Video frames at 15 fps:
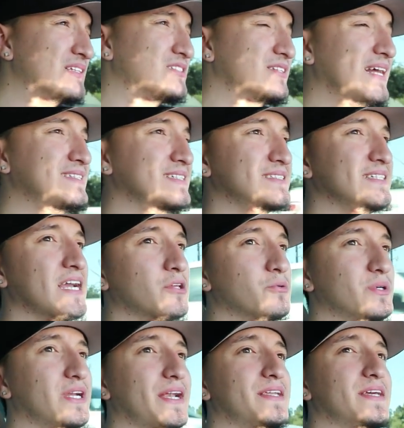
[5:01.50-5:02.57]
so that's exactly
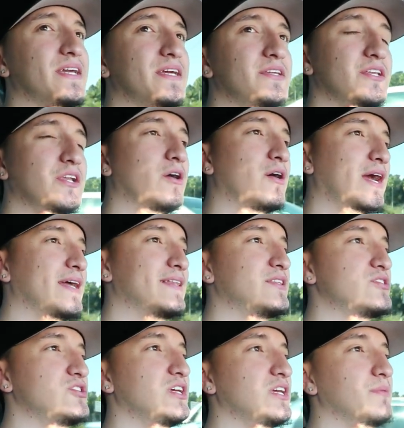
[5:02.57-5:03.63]
what I did. You know, I got
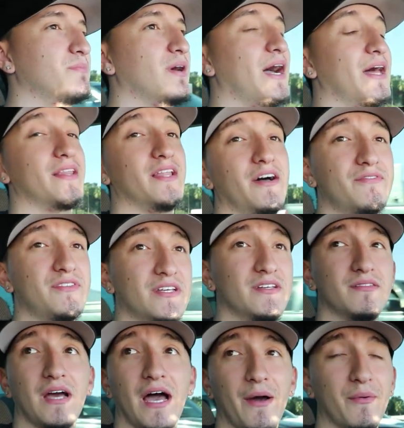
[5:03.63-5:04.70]
the Jeep. I loved it.
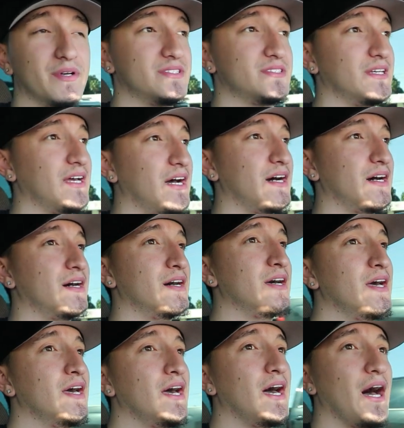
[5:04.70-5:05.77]
I was uh,
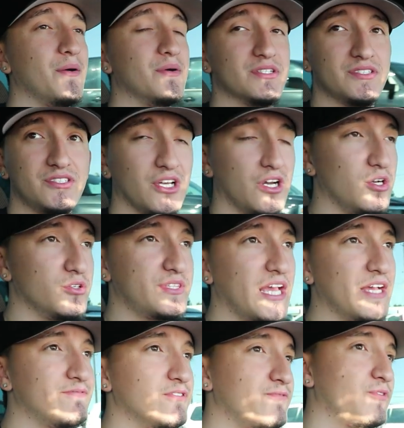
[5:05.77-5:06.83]
I was so
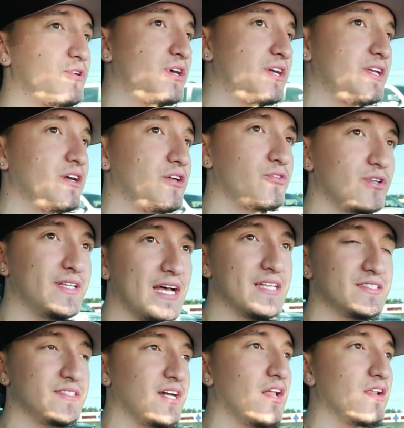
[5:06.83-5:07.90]
thankful for it. You know, three
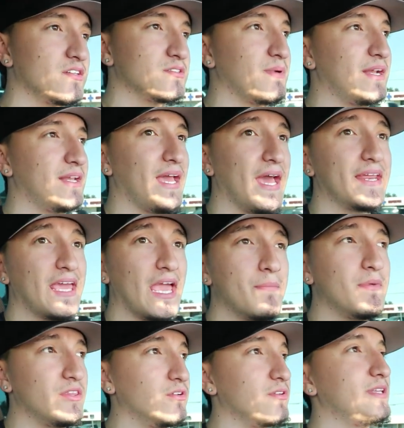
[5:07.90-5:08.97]
thousand dollars. My dad
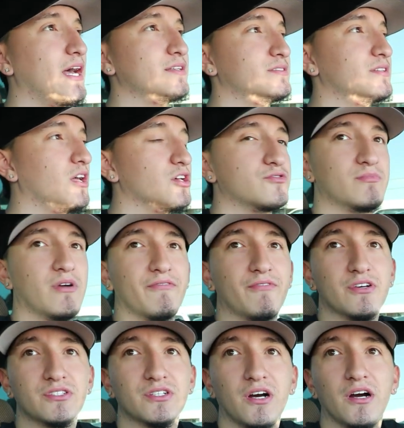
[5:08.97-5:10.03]
gave me three thousand dollars for my
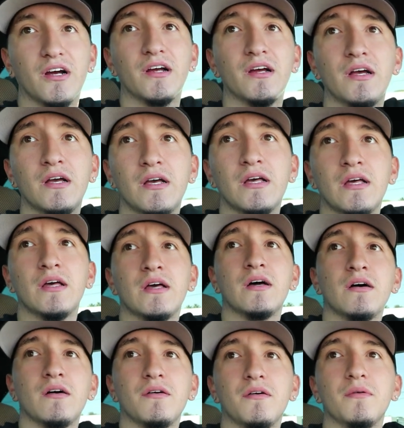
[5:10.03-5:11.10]
first car.
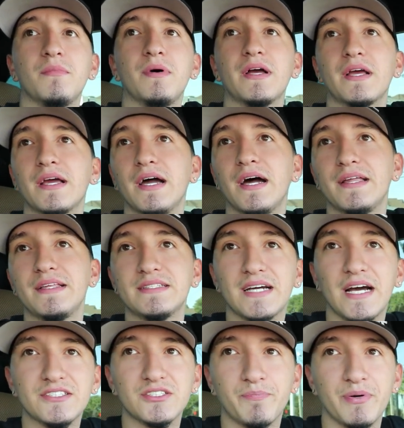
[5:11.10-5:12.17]
Oh my God, these
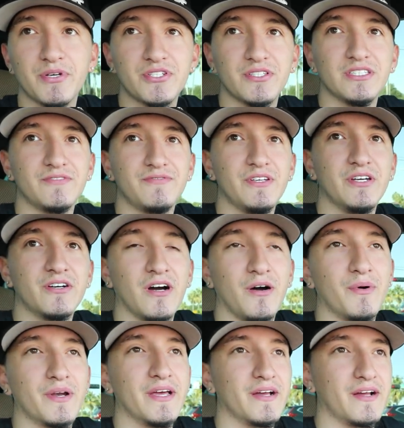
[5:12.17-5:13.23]
guys are pushing this vehicle. I want to